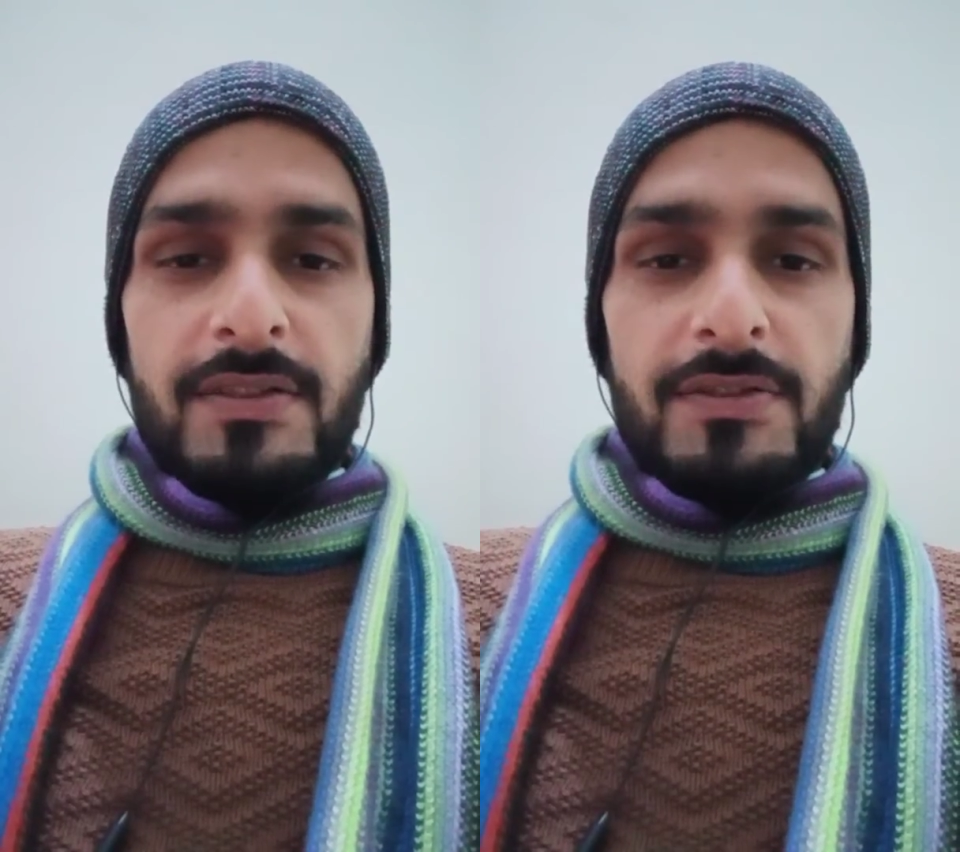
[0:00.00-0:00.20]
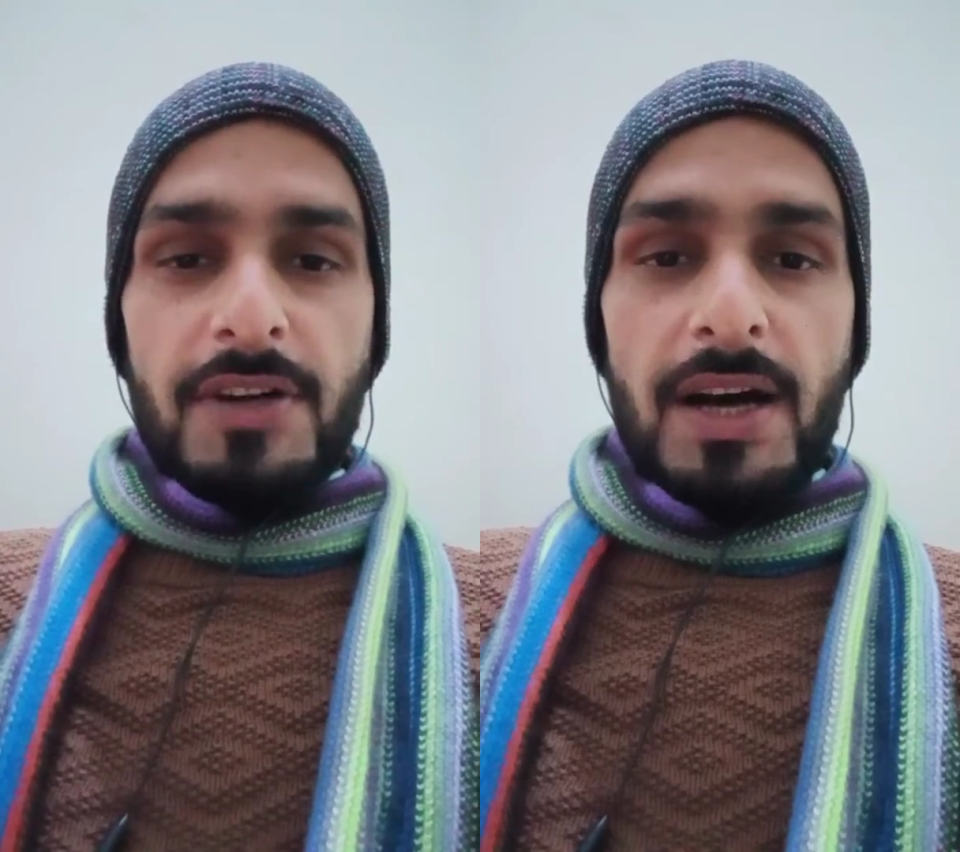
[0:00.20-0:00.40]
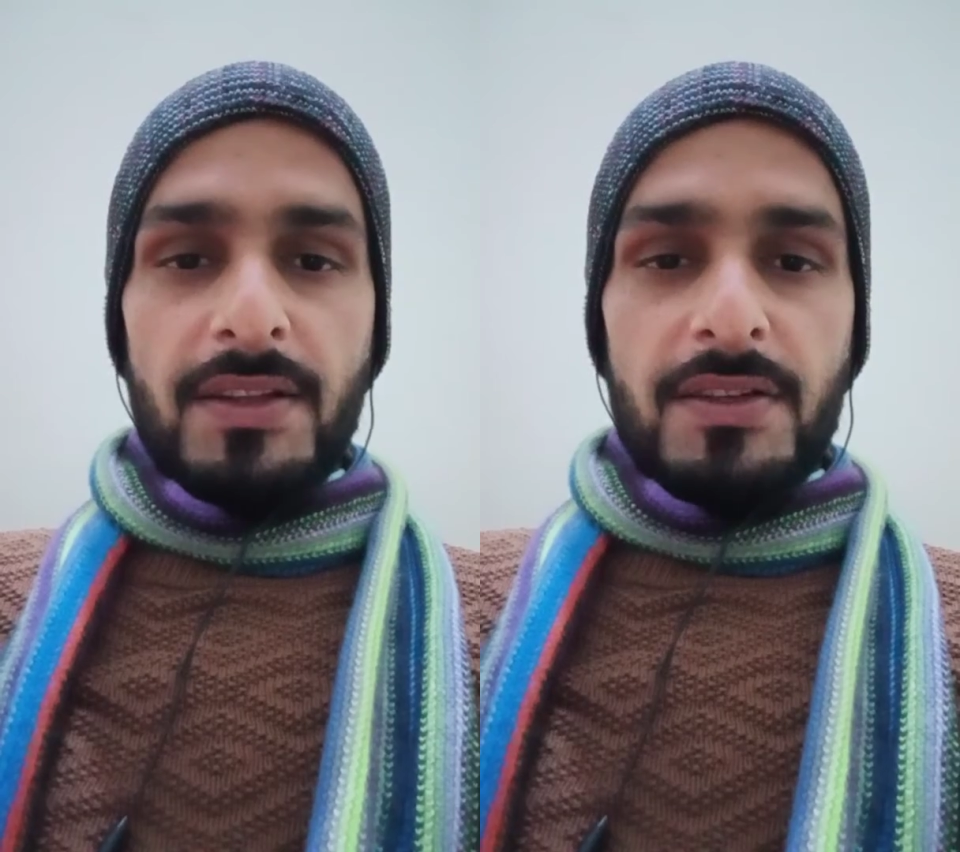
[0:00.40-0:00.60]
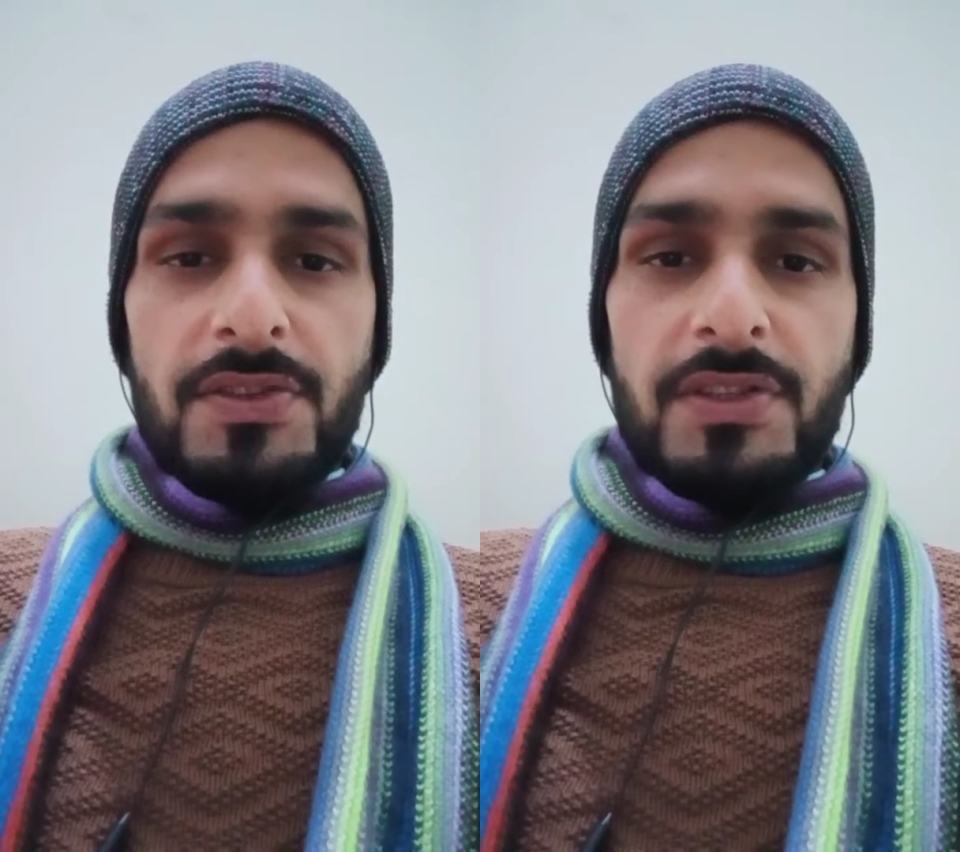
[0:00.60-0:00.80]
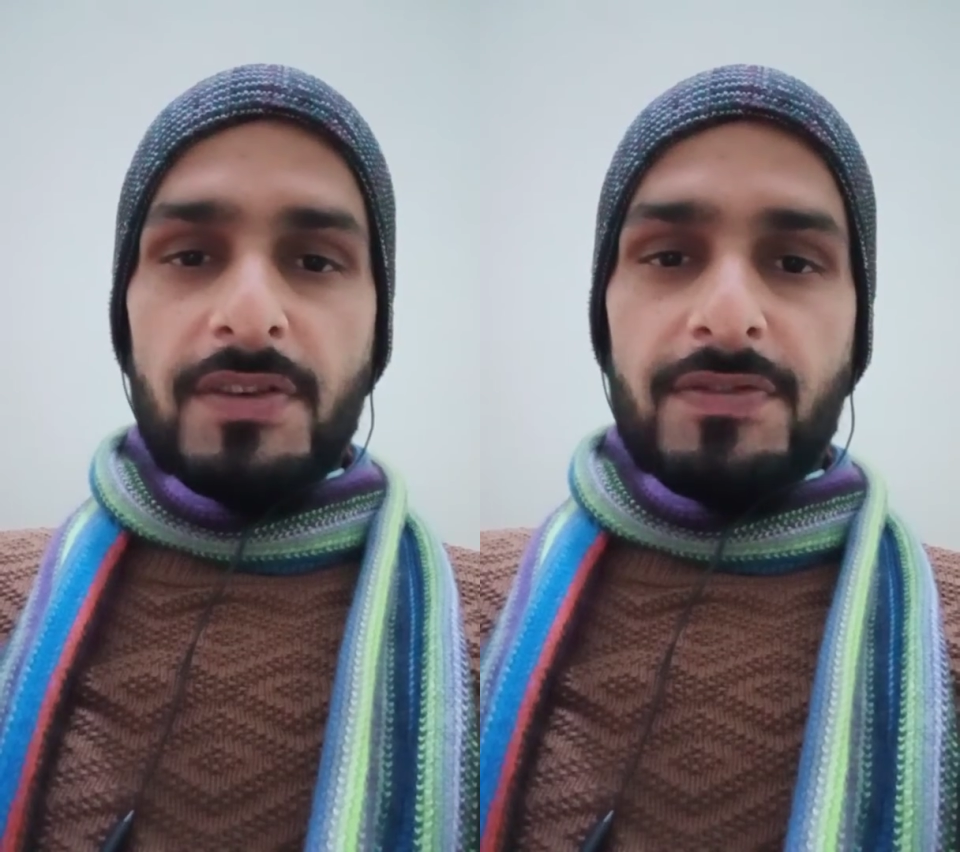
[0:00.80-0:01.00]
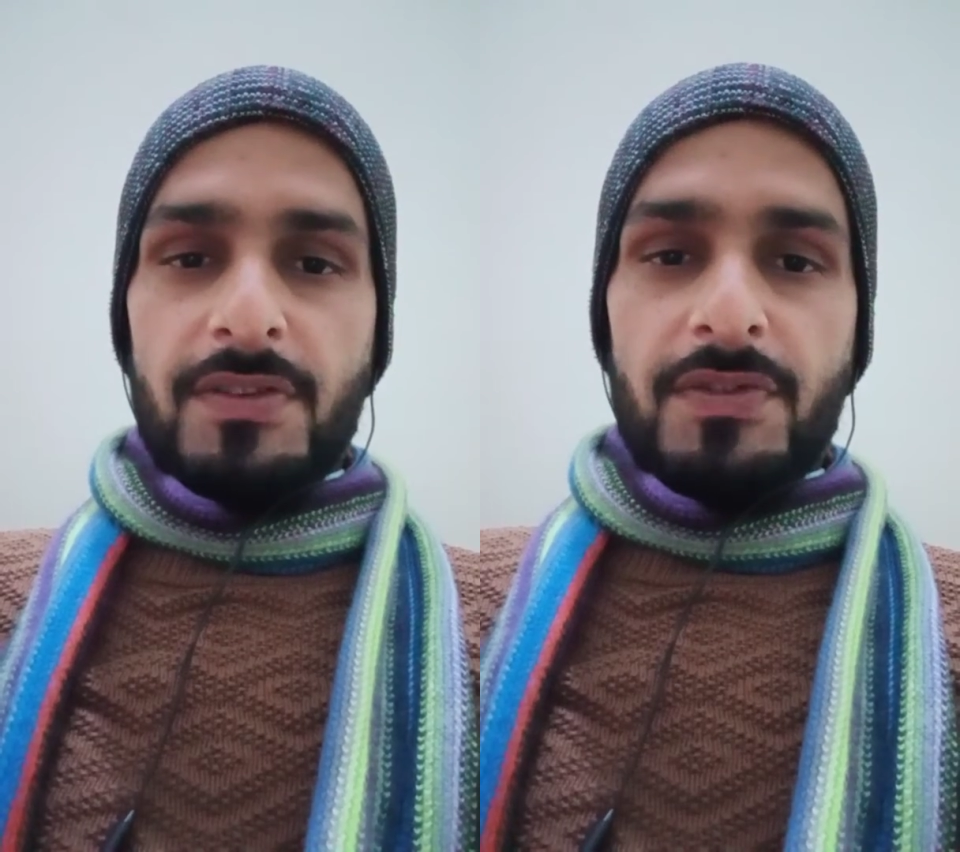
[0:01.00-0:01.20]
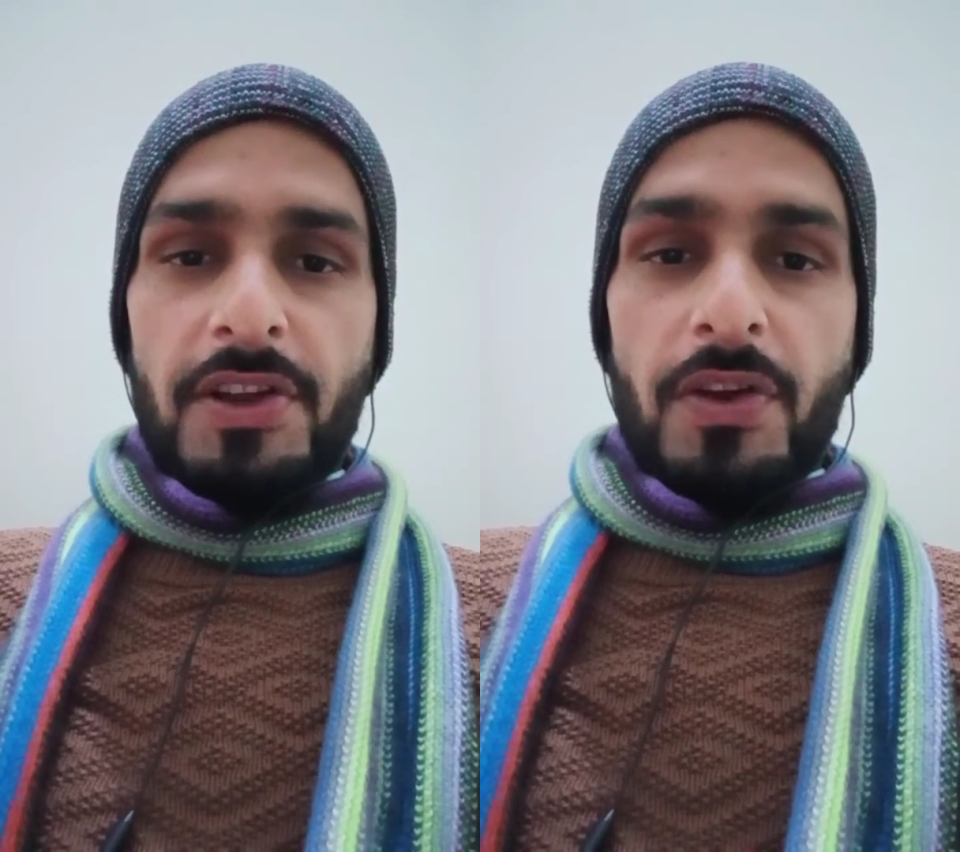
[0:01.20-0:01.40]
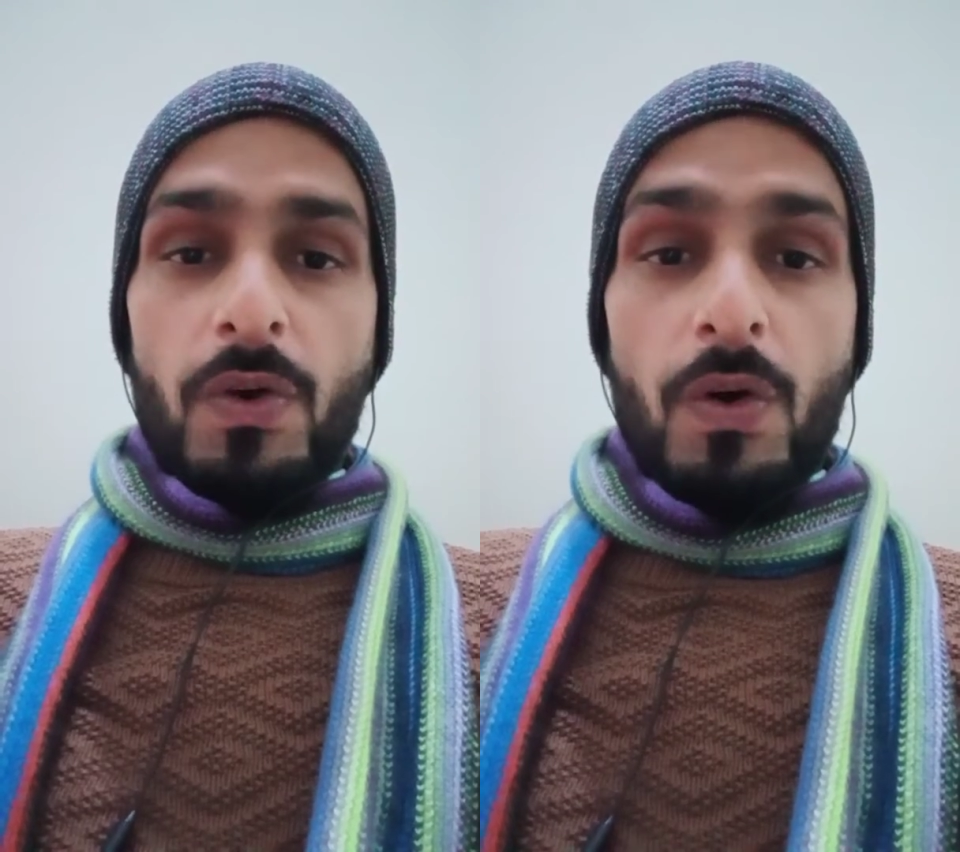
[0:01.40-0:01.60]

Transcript: rather to suffer for your